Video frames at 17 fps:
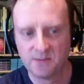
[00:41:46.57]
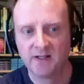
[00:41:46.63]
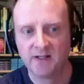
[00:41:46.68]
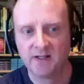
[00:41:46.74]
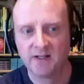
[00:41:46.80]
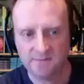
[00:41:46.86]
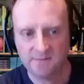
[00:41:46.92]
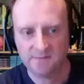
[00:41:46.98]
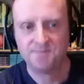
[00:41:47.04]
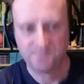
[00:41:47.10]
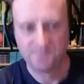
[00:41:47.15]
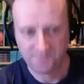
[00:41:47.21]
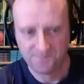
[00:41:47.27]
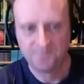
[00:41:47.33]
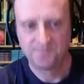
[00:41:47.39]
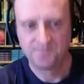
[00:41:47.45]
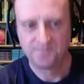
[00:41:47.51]
it, let
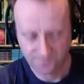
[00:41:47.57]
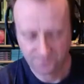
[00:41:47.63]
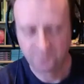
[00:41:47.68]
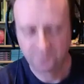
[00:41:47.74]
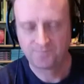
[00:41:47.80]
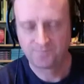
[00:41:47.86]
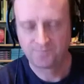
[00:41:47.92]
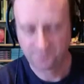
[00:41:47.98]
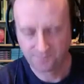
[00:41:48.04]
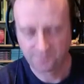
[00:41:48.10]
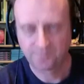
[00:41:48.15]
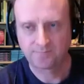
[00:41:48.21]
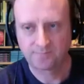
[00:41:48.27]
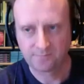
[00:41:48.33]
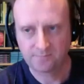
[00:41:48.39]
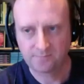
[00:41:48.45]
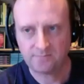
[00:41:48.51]
us know, because we
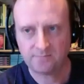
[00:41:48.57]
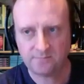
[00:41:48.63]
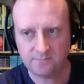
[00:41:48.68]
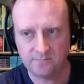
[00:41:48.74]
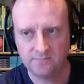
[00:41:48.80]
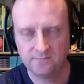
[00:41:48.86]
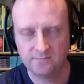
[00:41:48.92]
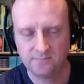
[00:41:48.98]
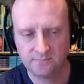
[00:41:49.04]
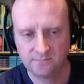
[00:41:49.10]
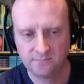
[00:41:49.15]
think we're on something here.